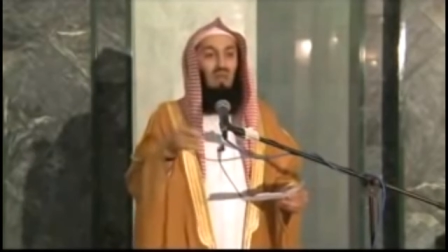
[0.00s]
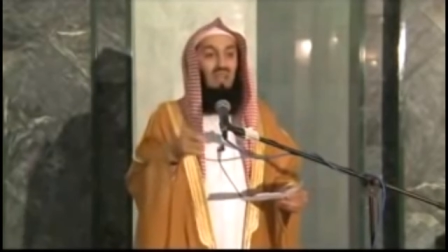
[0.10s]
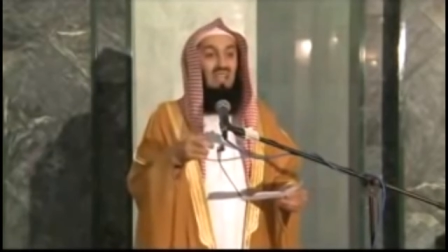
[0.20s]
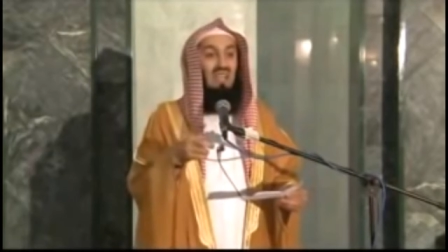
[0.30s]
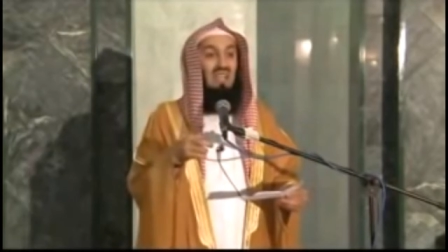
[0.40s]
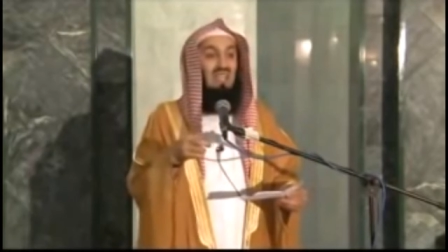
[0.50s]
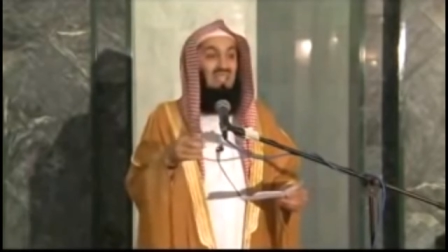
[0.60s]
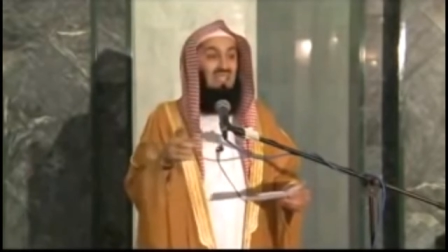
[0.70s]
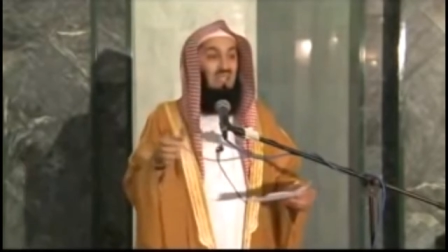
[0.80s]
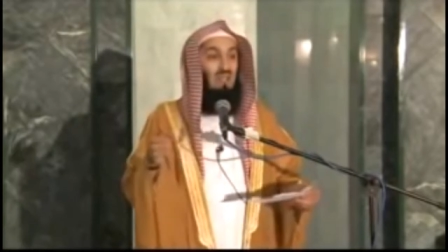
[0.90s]
the way
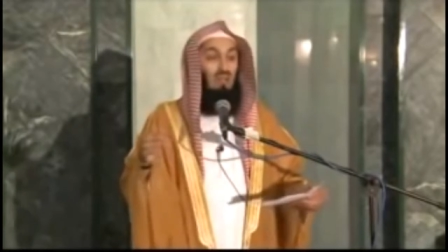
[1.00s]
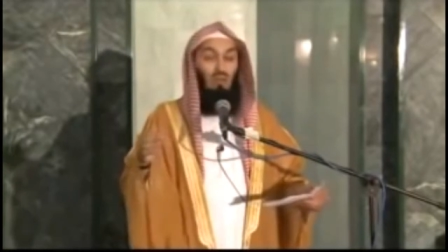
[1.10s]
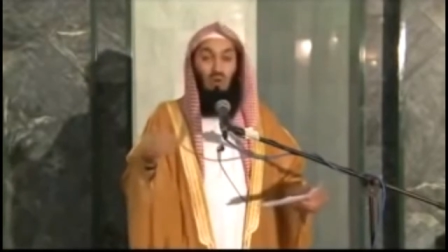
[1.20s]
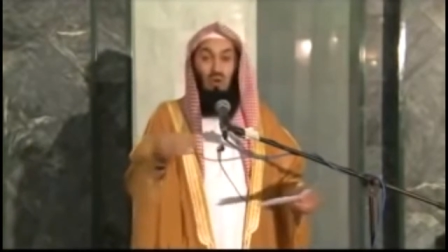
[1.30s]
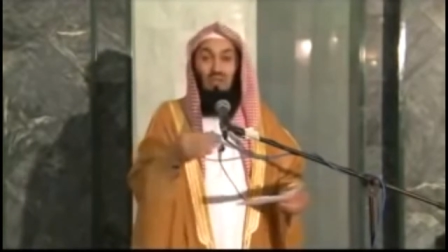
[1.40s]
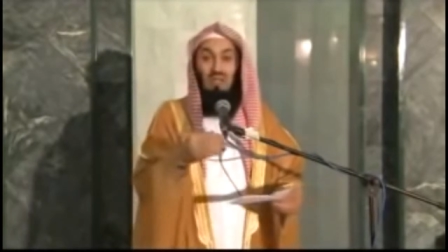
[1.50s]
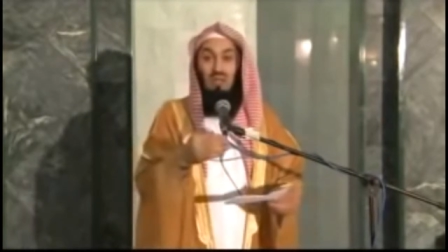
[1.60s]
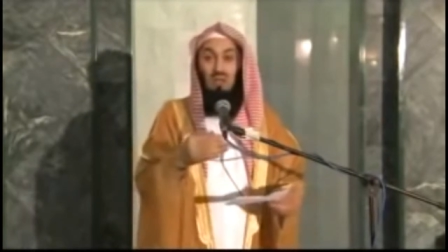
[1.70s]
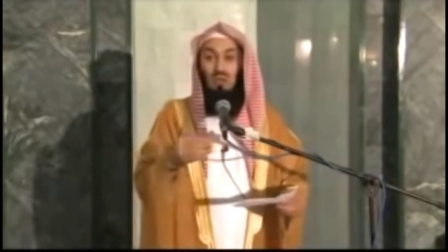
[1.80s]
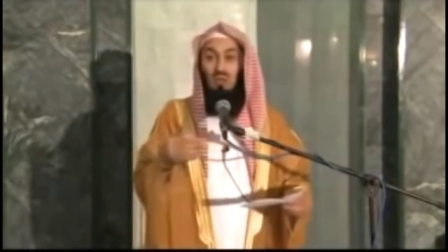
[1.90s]
he is
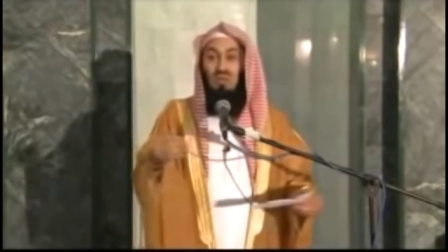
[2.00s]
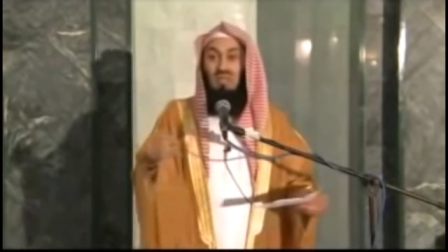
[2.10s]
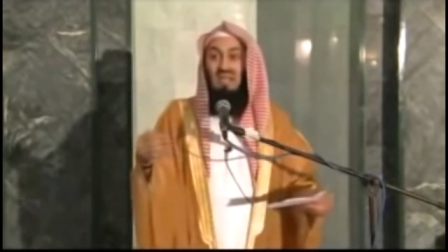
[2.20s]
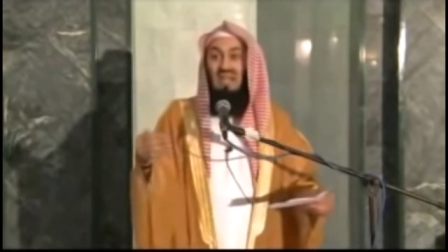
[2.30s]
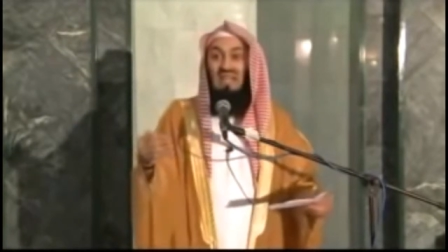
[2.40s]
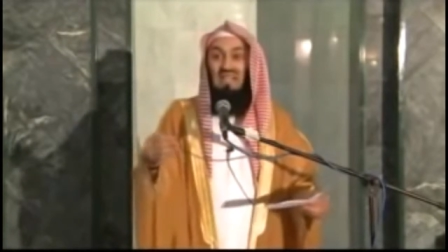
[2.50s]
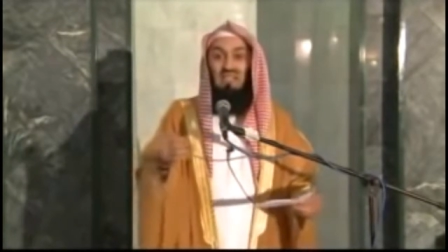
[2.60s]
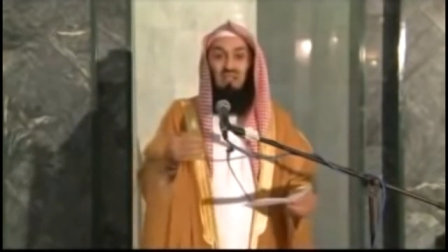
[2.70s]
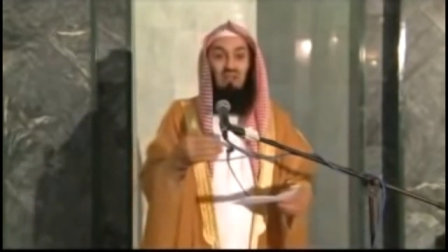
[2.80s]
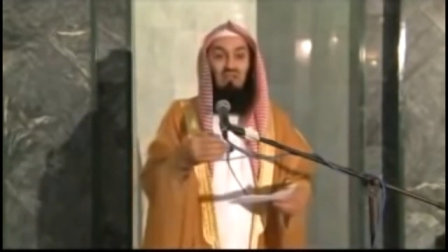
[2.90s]
walking through the
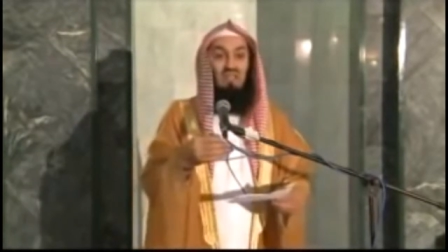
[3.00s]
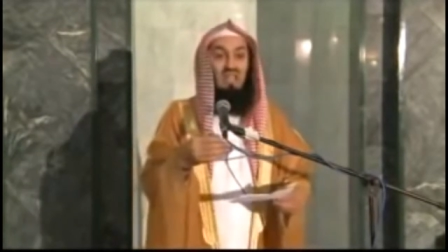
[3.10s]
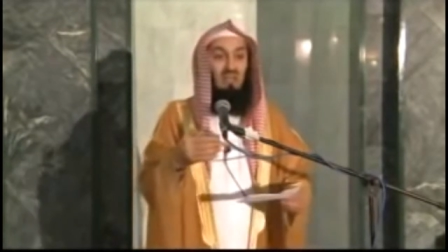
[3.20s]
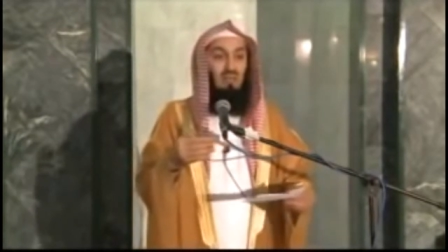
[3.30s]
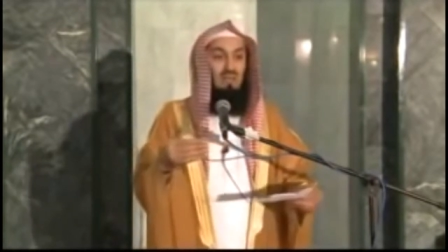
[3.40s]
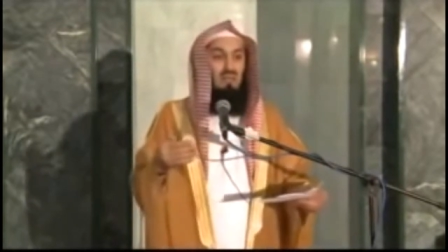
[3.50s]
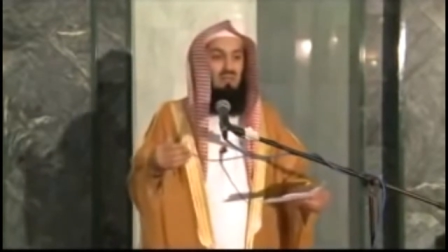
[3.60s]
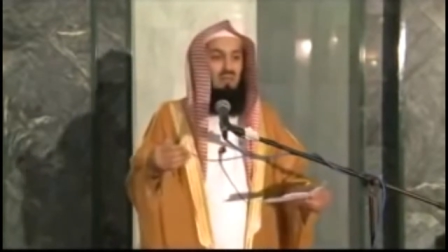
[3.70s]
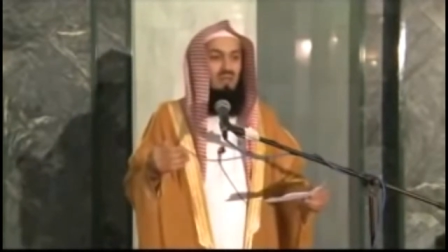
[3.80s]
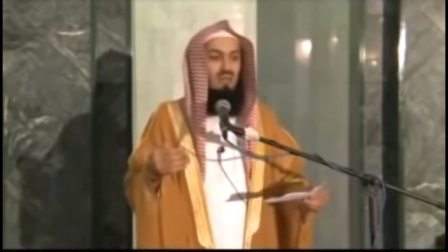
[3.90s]
lines of the
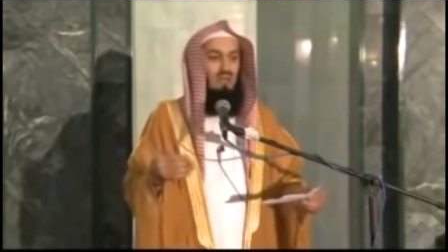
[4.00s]
enemy,